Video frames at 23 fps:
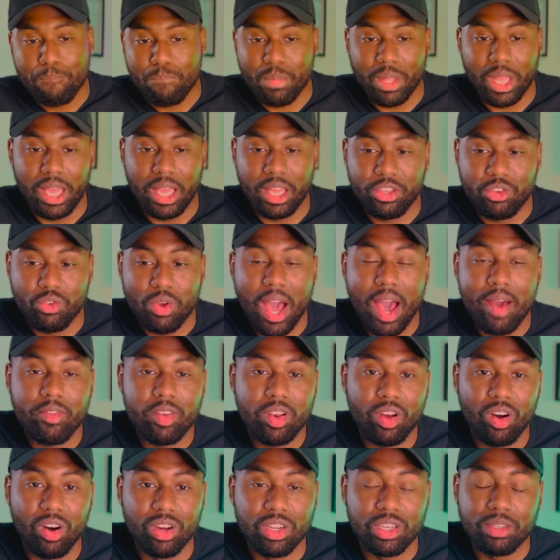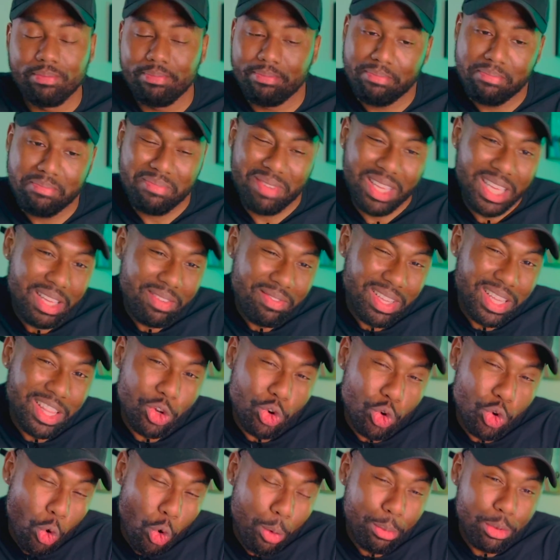and you have it on even the
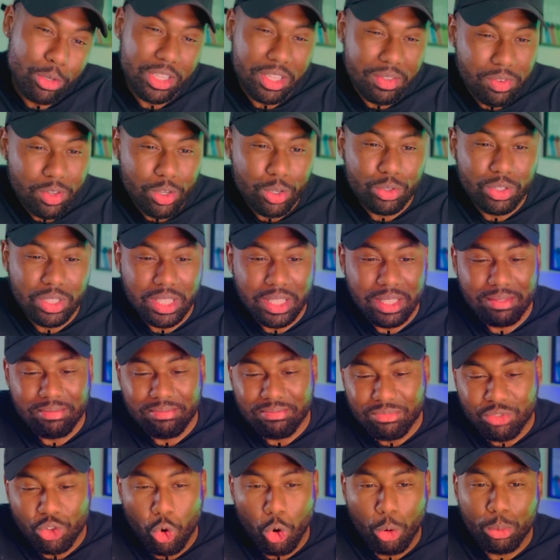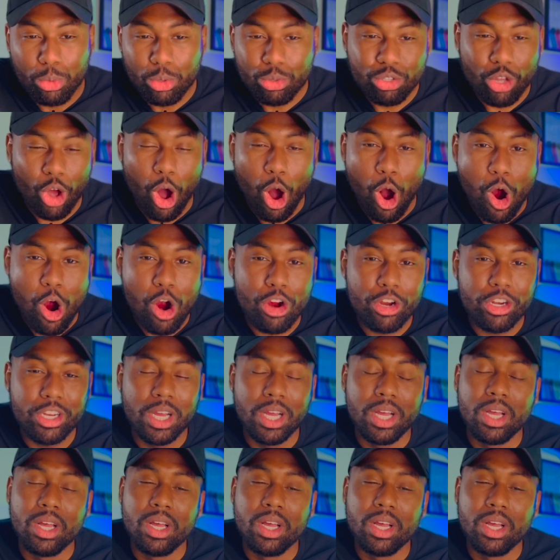normal difficulty, normal to hard,